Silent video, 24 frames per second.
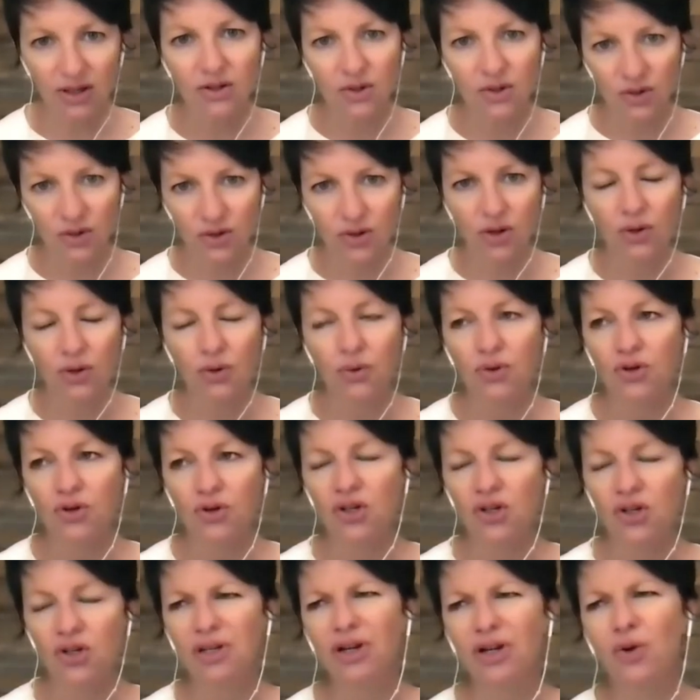So there's
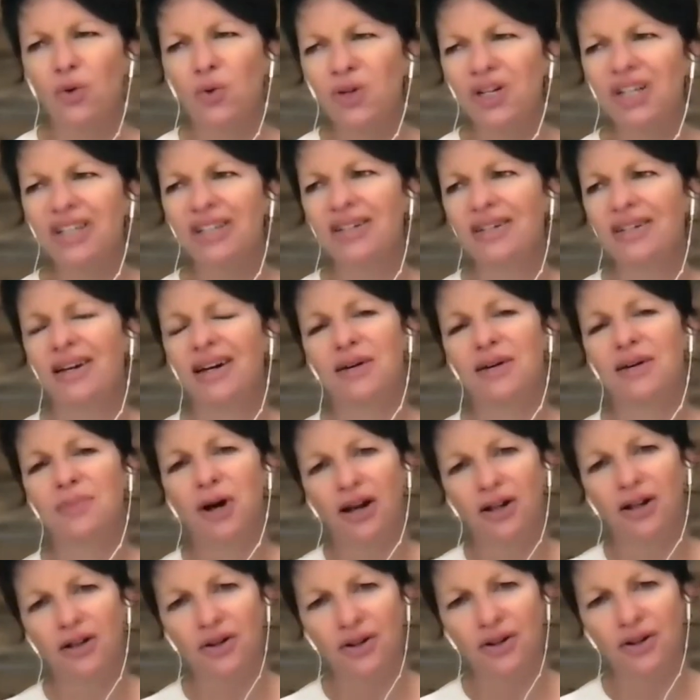something really
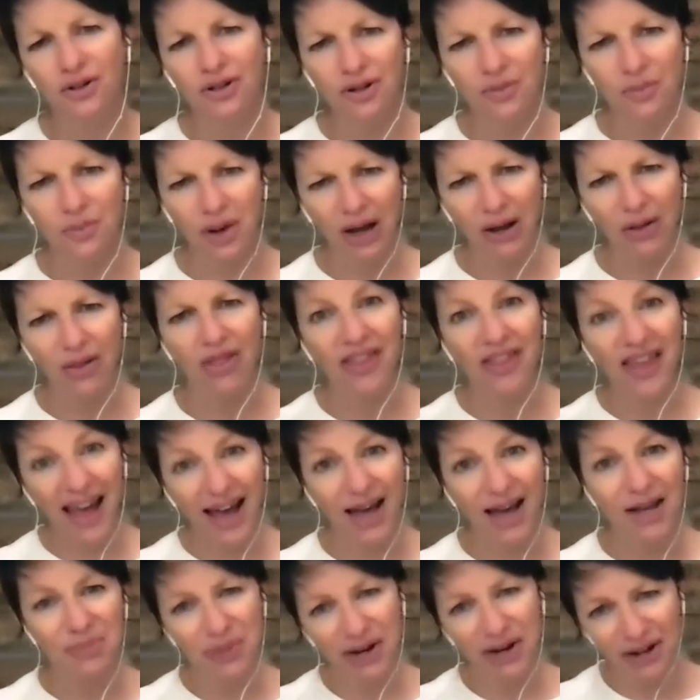diabolical about
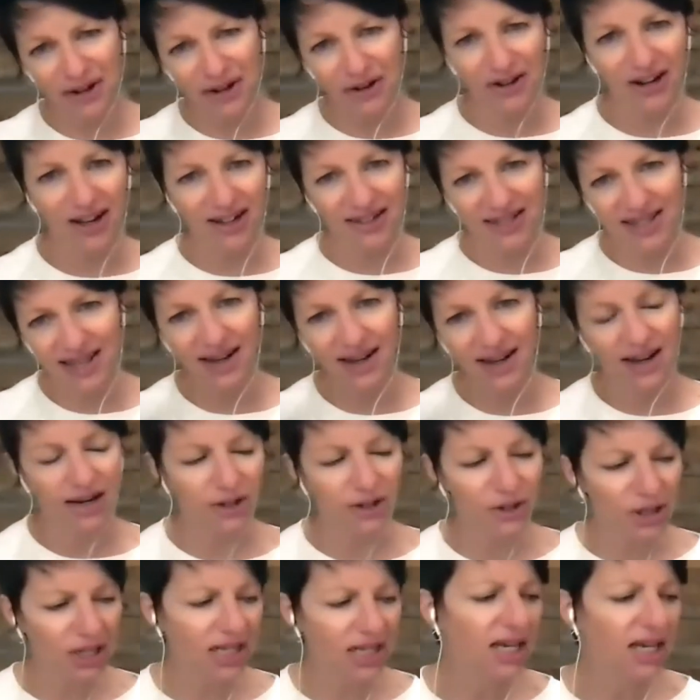that paradox, that
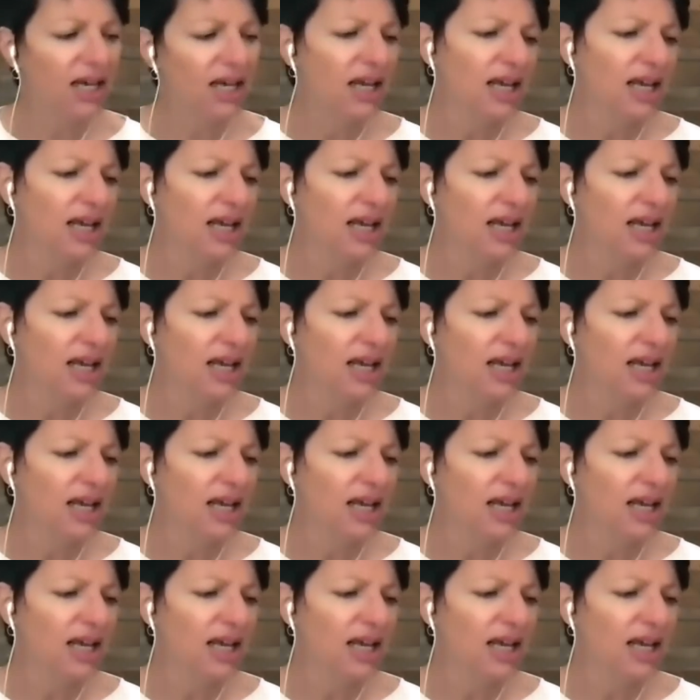irony